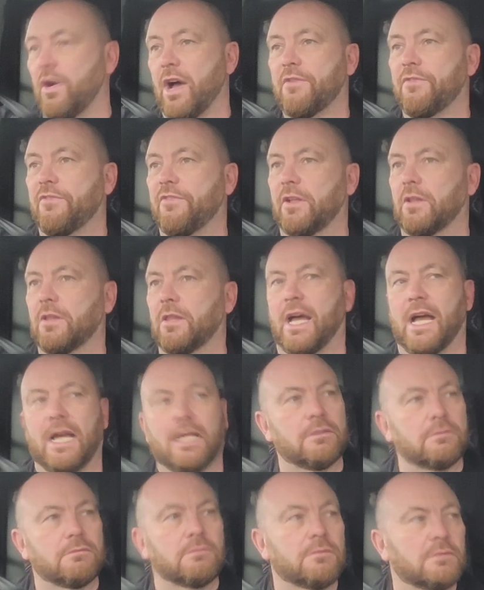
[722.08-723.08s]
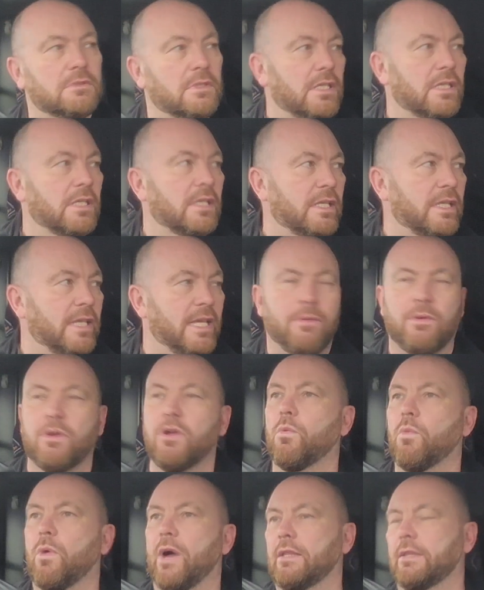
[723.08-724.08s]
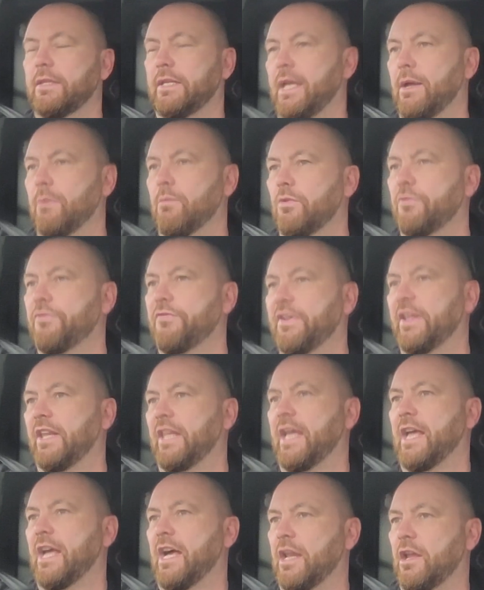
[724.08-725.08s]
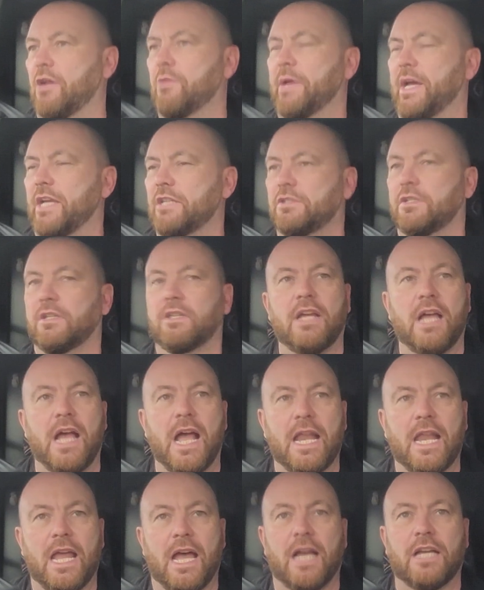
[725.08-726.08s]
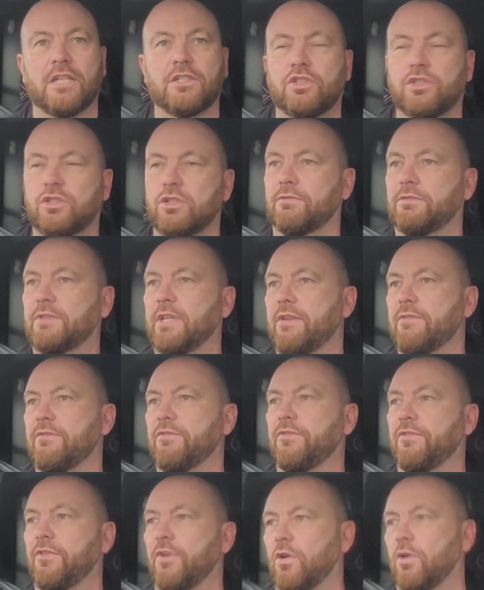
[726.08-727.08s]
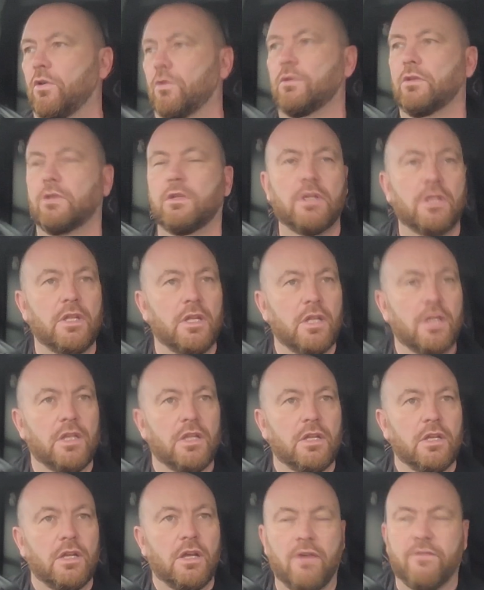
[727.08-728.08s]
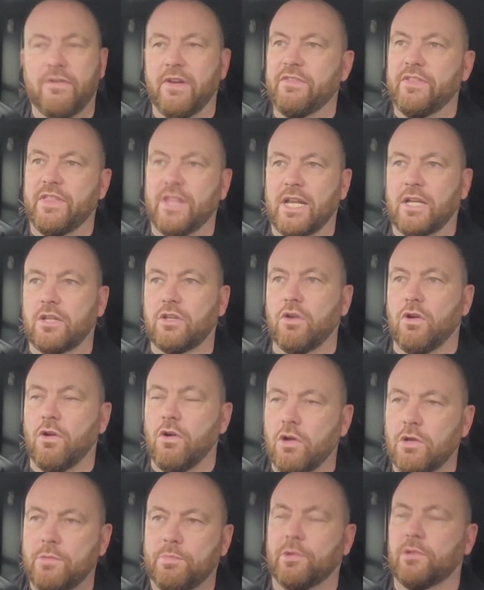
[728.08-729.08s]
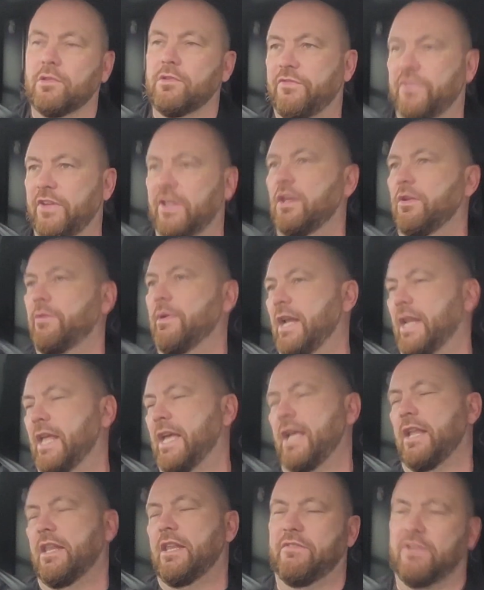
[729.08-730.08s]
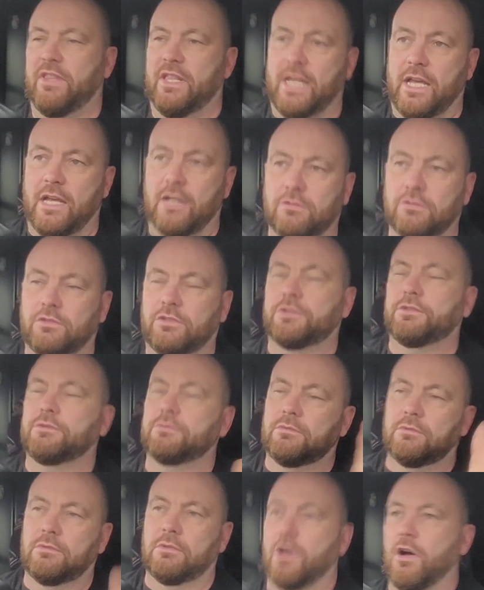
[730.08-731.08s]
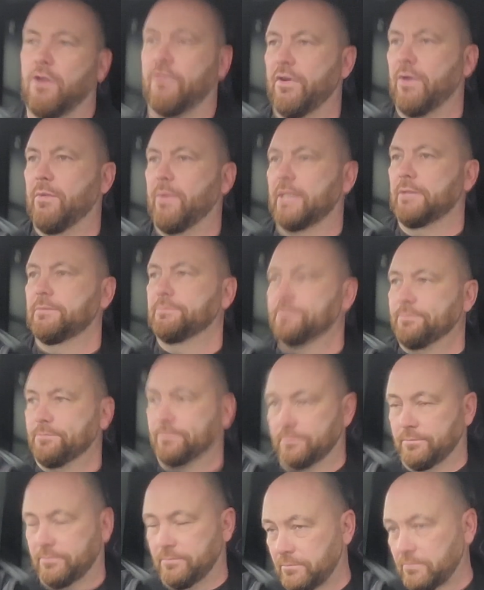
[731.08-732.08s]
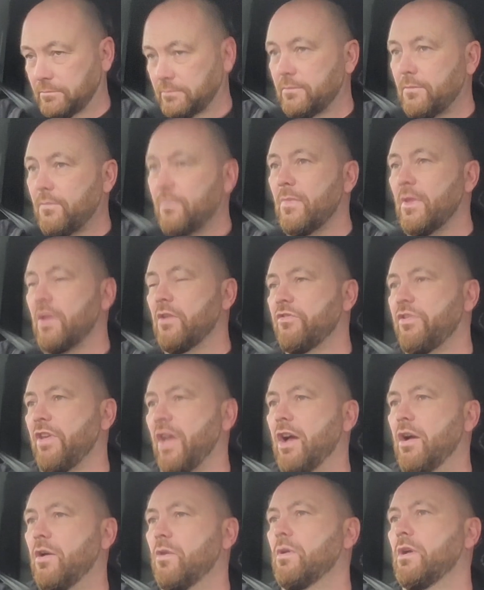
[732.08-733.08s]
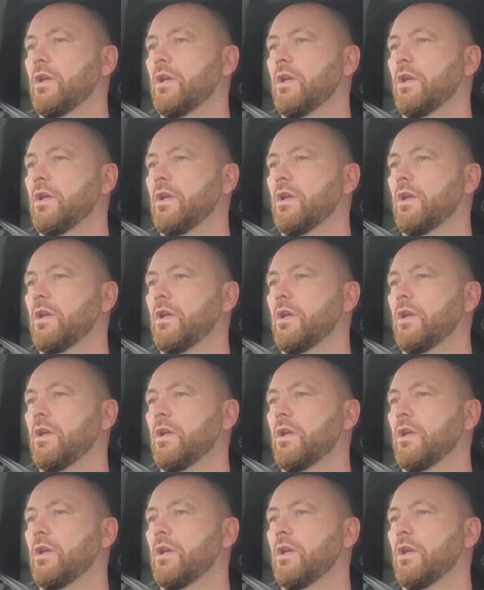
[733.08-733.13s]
I'd fill that. Yeah, we're not welding it, we'll fill it, I know best. And I shoved it full of everything I could, put the filler in it and everything else. Off I went. So